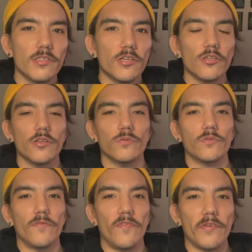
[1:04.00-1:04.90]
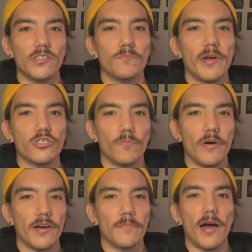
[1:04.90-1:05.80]
solstice was a very special
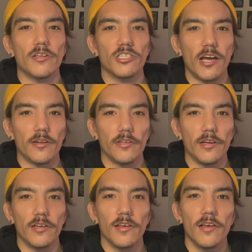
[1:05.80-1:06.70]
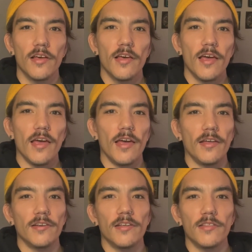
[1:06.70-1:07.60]
part of my childhood.
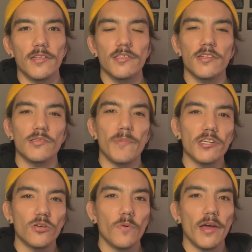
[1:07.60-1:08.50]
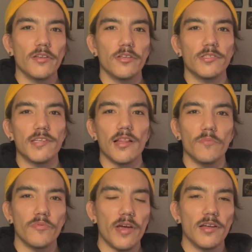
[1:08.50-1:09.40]
And this is a special way to
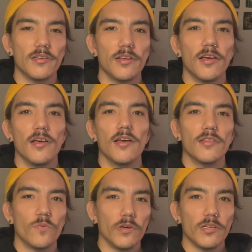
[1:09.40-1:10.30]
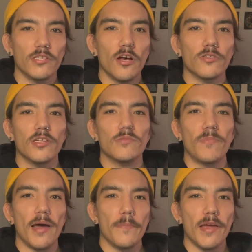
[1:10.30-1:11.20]
celebrate the winter solstice
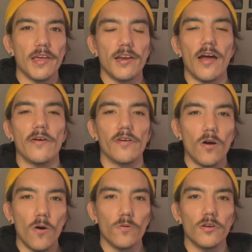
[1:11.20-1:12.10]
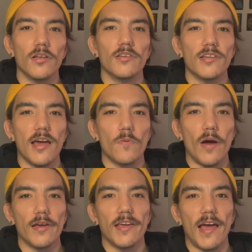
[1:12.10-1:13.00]
by making our own
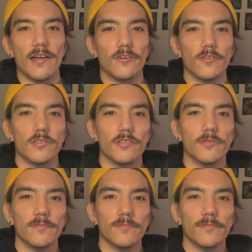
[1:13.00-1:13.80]
DIY candles.